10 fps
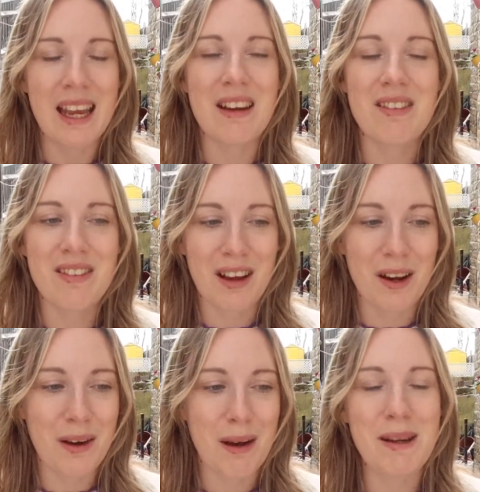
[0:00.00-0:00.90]
It's so,
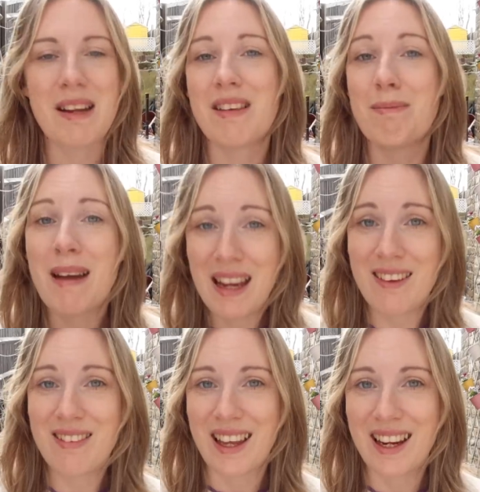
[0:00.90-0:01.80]
I mean, it's
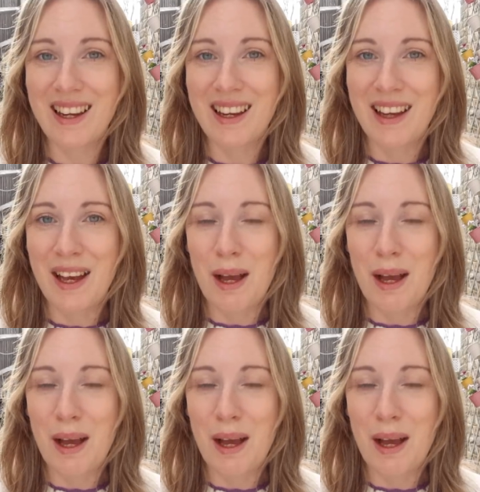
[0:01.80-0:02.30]
amazing,